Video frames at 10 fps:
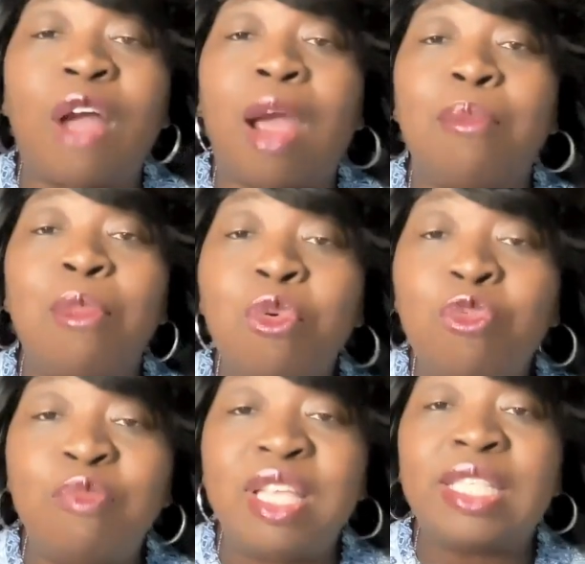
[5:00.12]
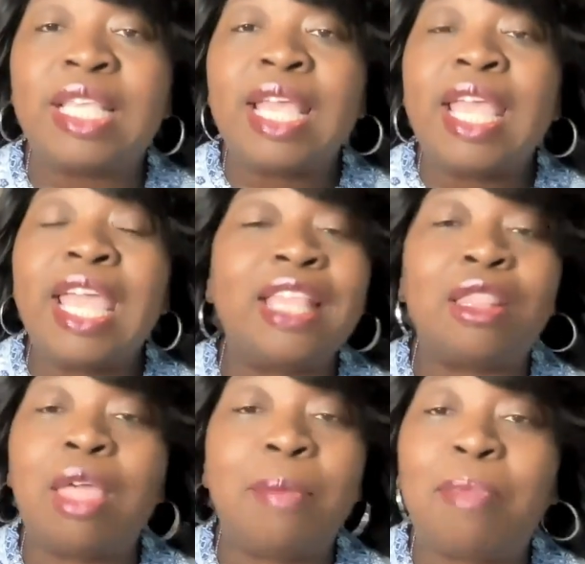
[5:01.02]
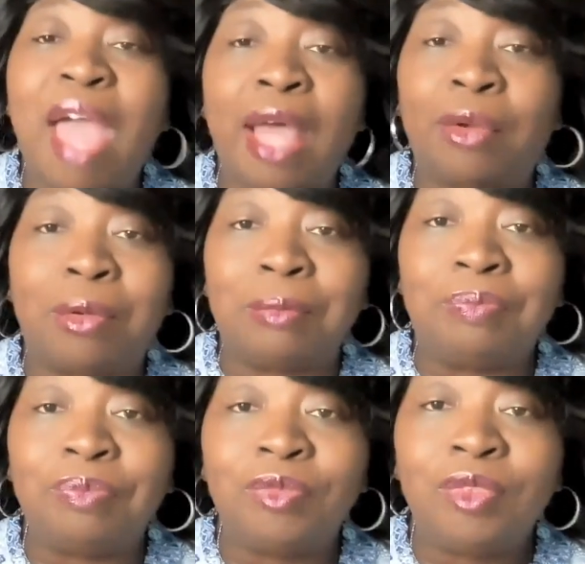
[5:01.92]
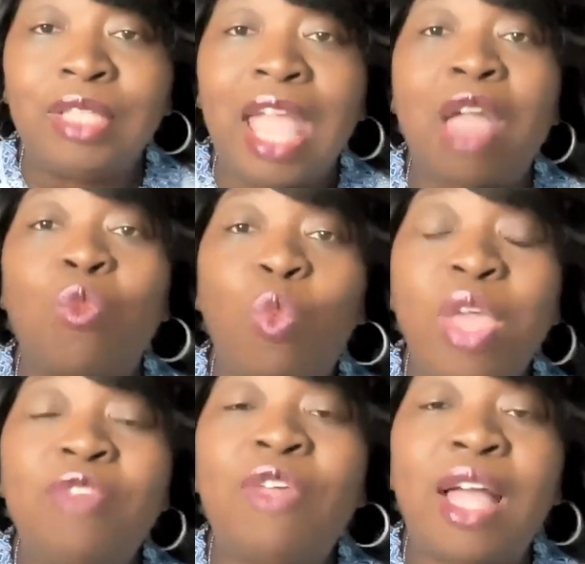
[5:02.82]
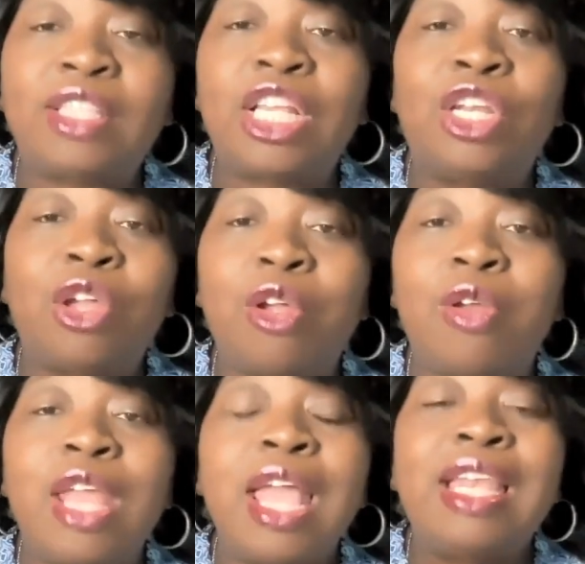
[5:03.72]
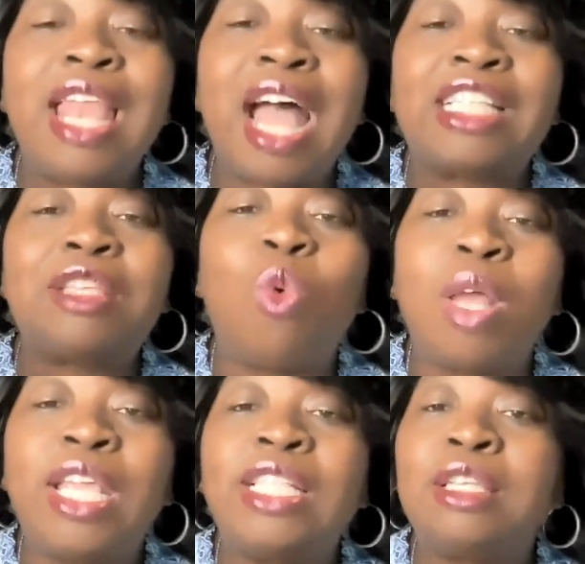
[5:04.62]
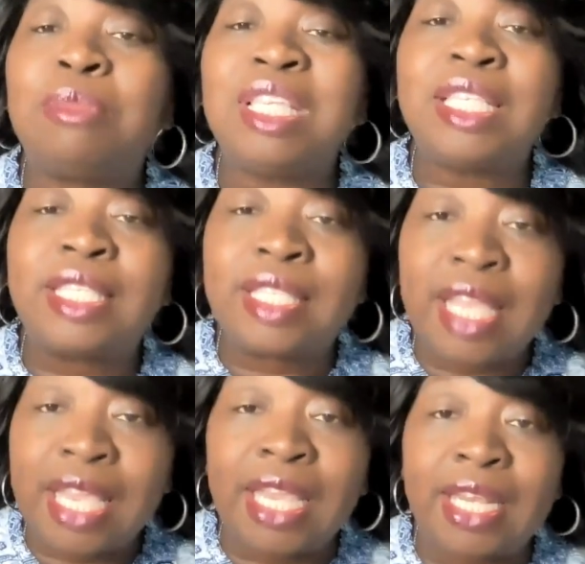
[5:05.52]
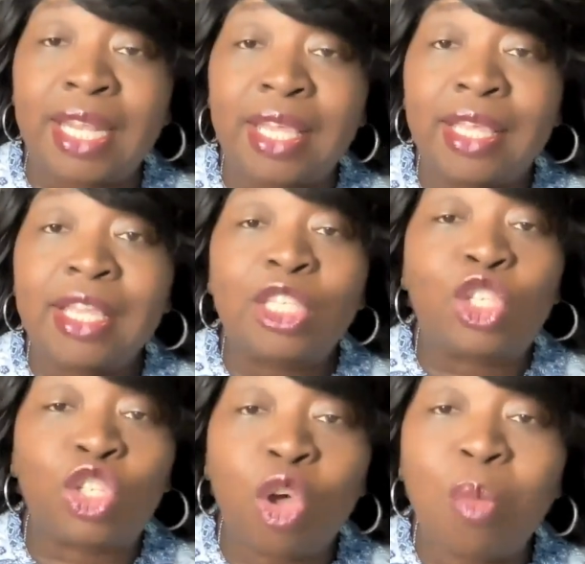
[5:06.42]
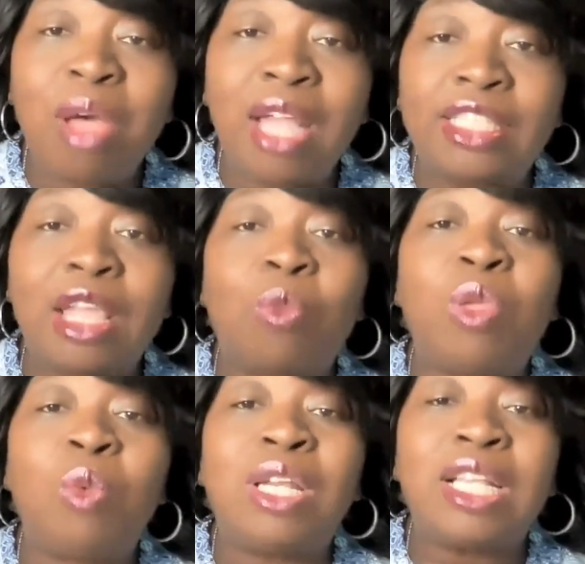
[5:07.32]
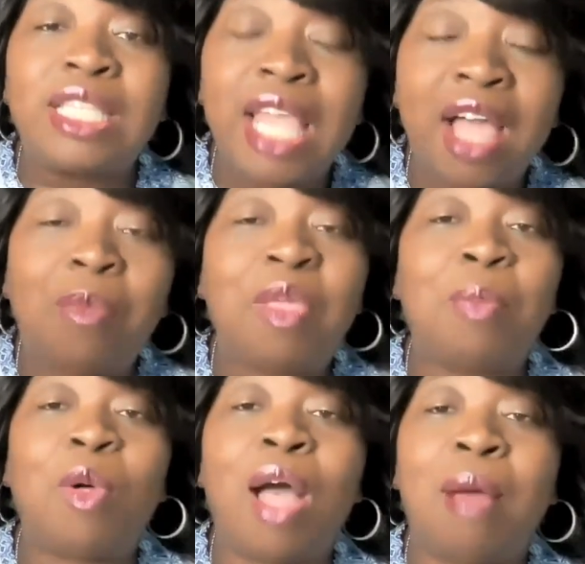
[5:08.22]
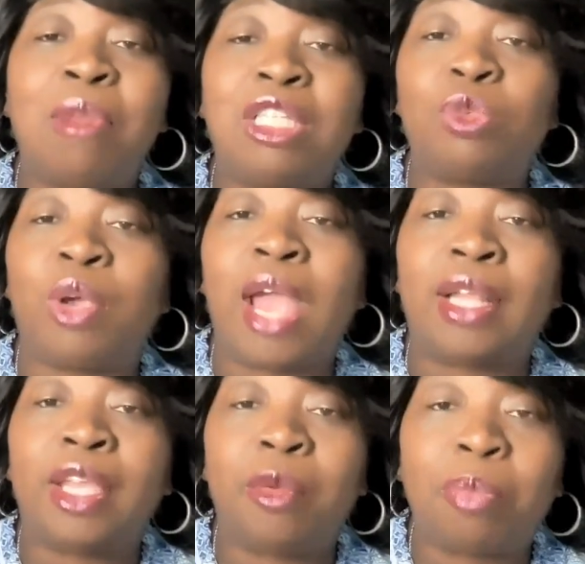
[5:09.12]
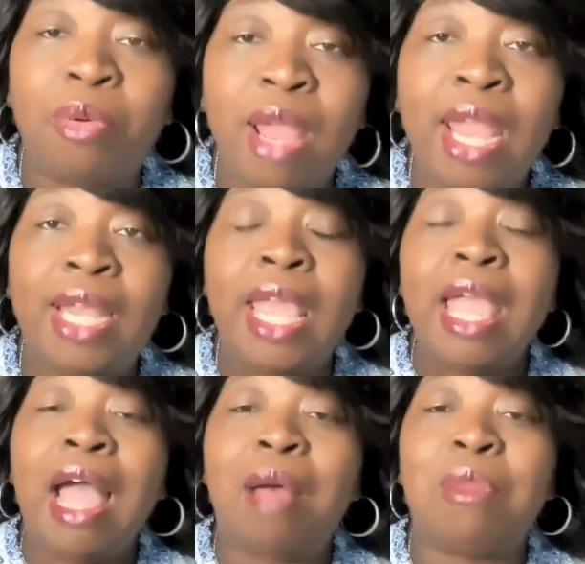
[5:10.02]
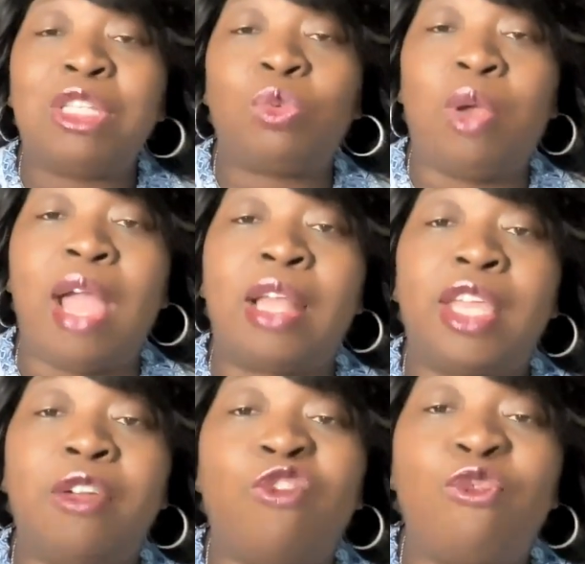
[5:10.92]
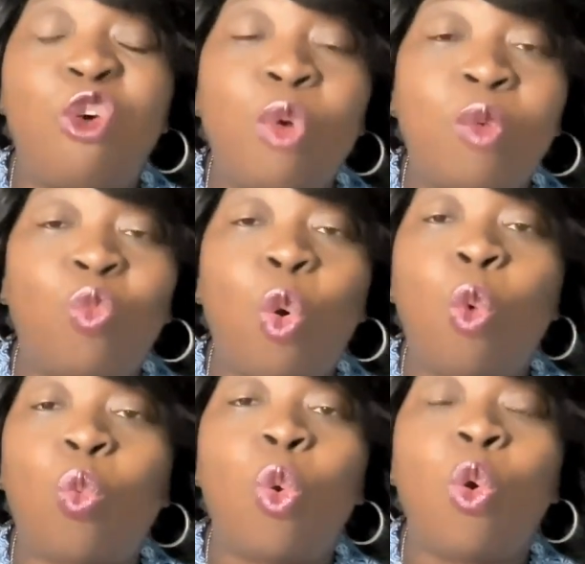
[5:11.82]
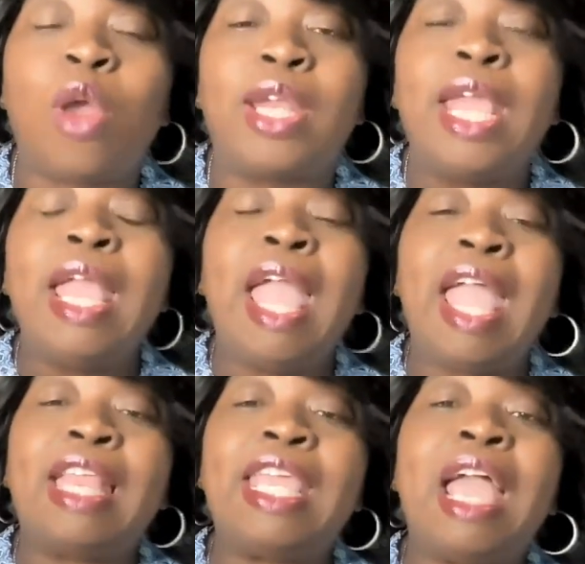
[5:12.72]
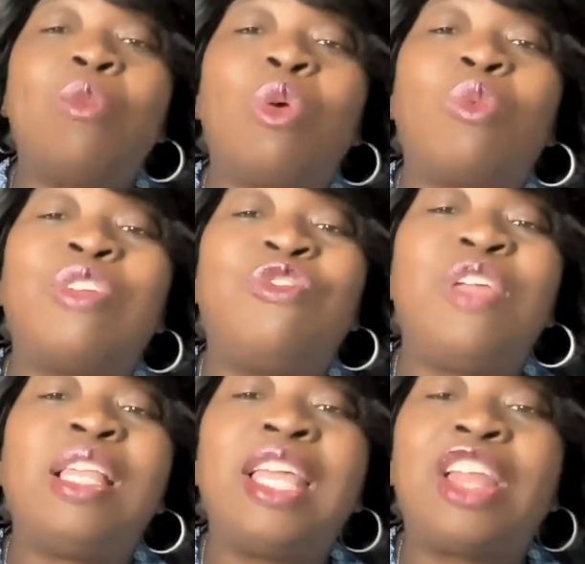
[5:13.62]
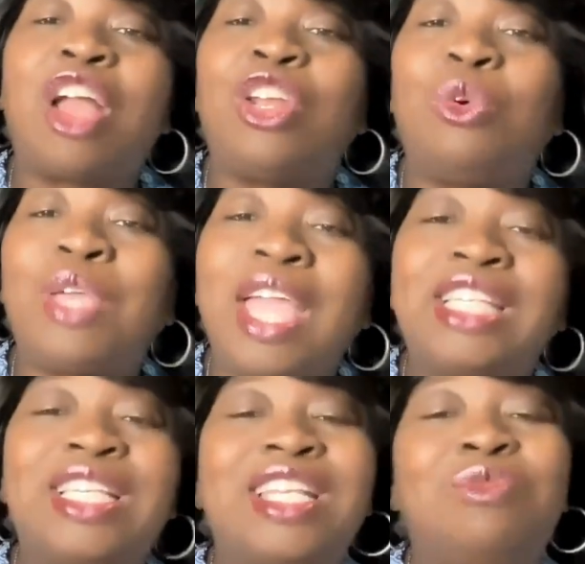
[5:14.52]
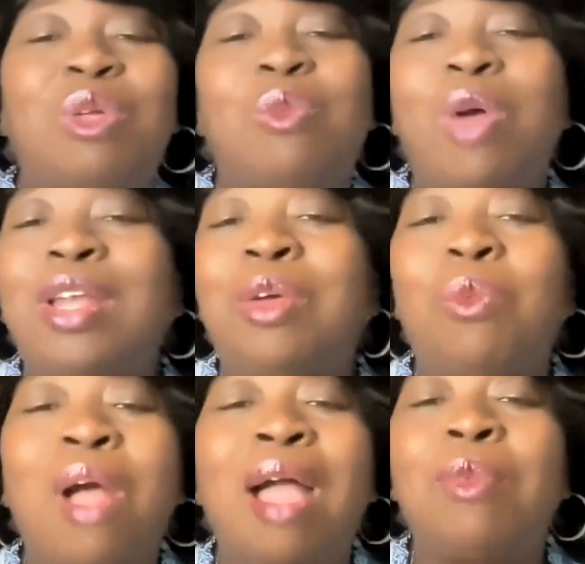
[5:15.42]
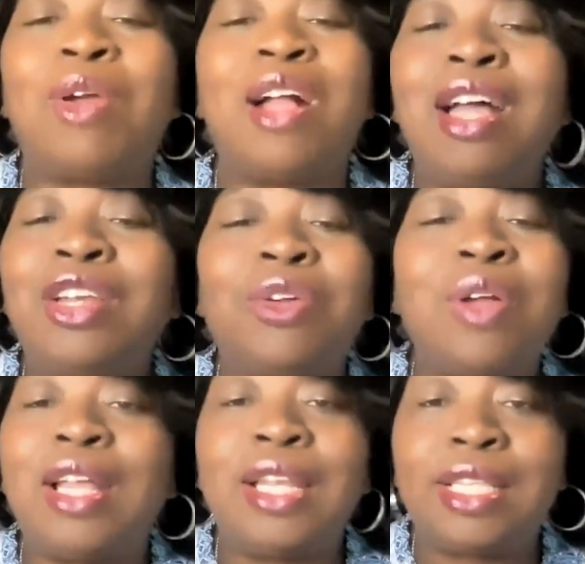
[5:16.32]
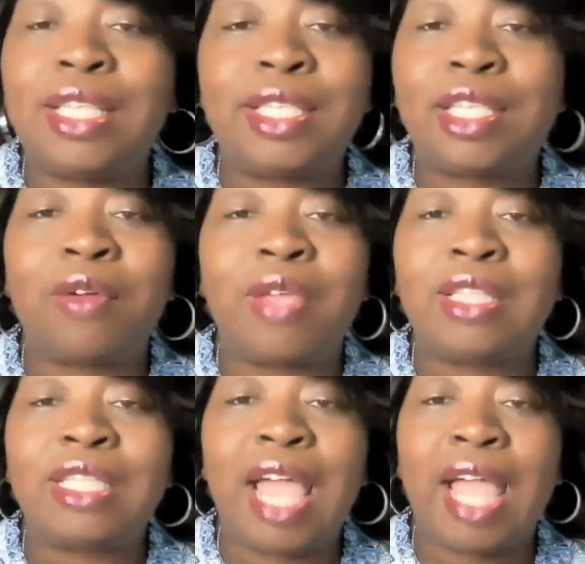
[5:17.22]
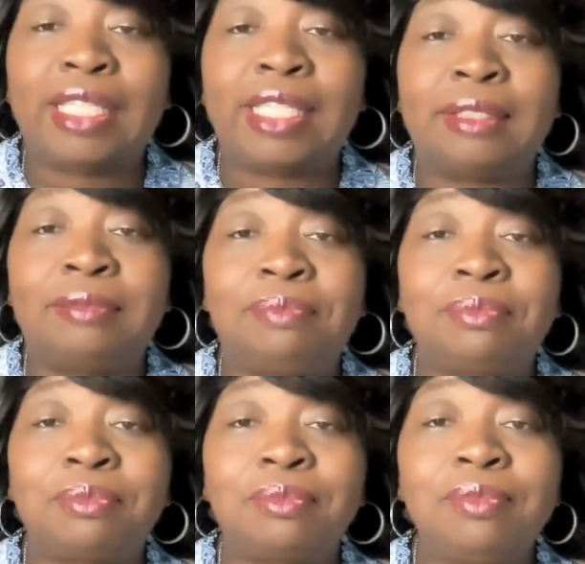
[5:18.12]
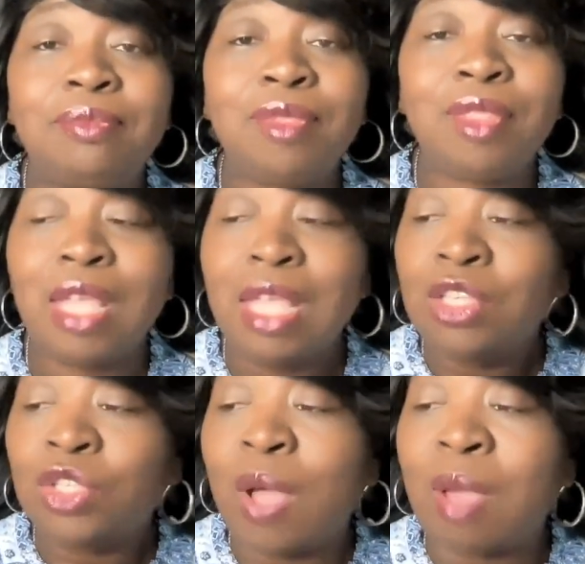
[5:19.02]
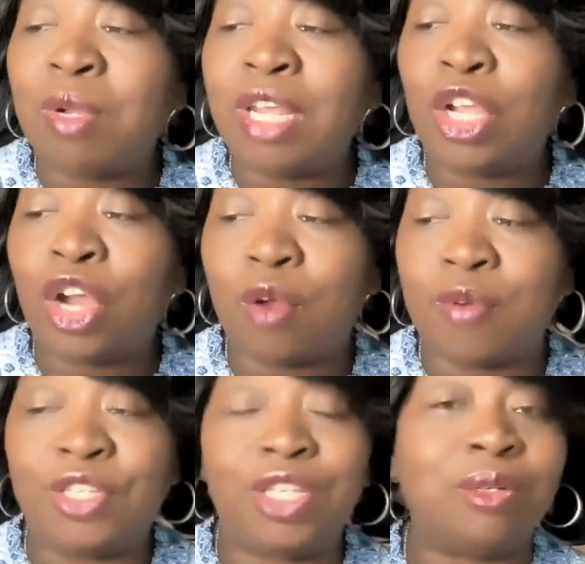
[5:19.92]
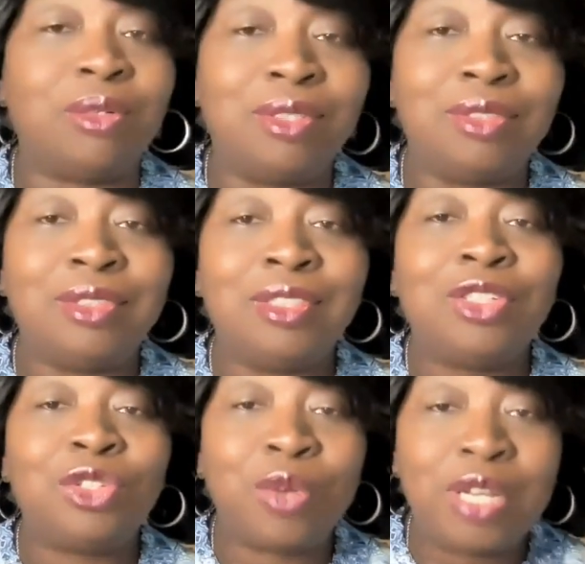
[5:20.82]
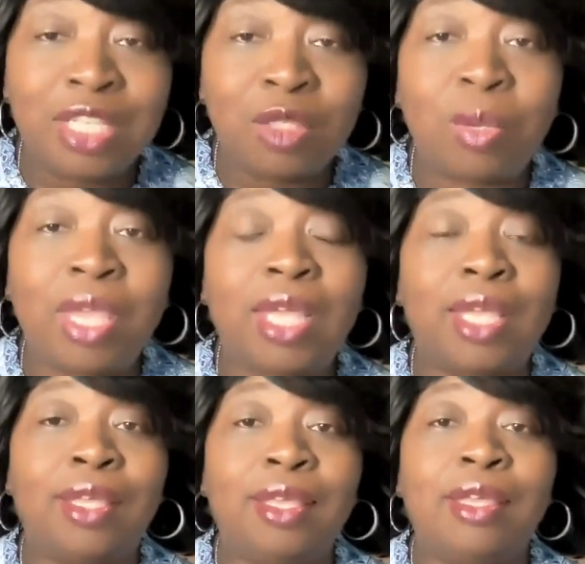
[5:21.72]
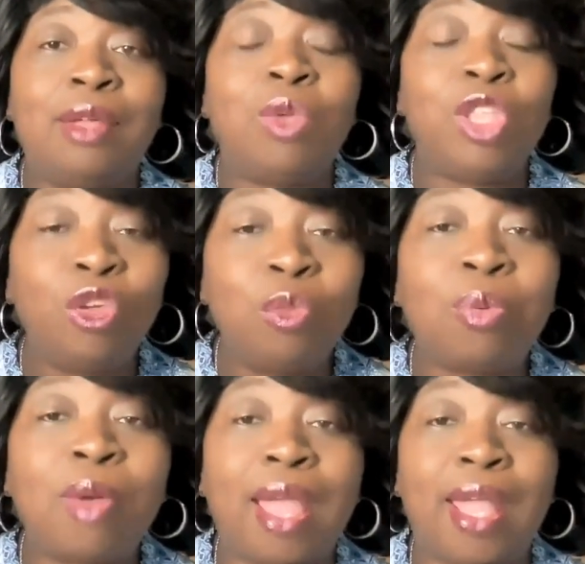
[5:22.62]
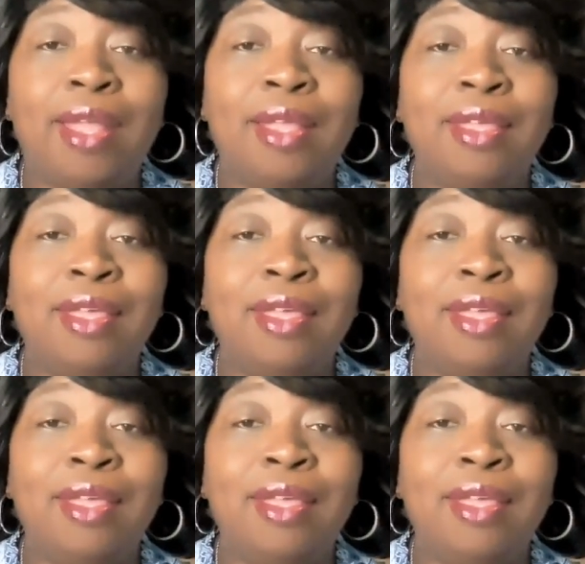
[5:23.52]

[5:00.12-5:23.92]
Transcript: of our movements in battle. And we've got to learn not wanting to be seen so much that we want to tell people how much we're out here praying, how much we're out here warned, and yet we're revealing our location and we wonder why we're under unnecessary attacks. So I want to encourage you during this week, when you pray,